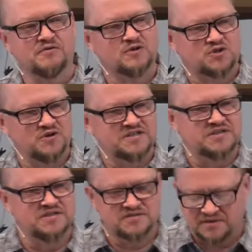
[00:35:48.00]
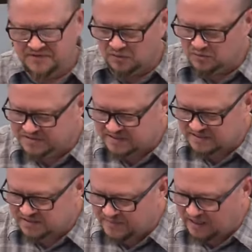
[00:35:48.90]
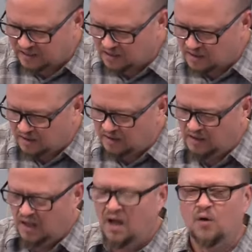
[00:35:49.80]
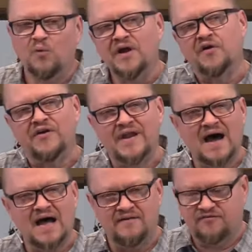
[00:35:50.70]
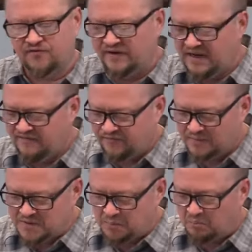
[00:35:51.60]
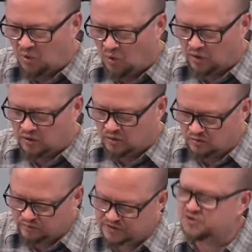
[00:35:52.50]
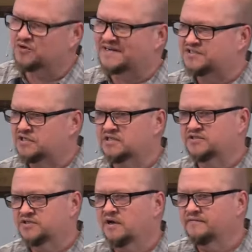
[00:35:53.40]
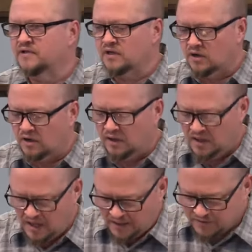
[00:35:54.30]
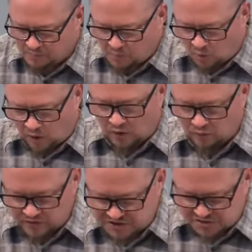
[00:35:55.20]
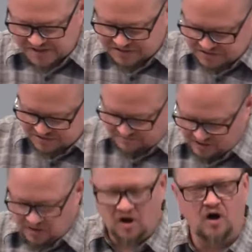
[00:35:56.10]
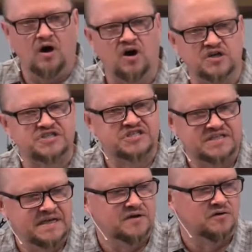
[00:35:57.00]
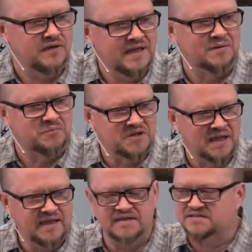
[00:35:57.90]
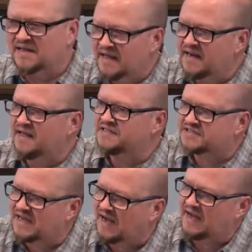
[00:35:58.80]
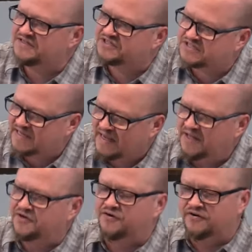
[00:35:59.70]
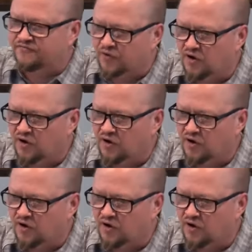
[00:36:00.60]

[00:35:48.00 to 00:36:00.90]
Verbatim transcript: restrictions of the Old Testament law, we are not free from the moral restrictions of the law. The moral restrictions of the law are still in place, and it is God's standard for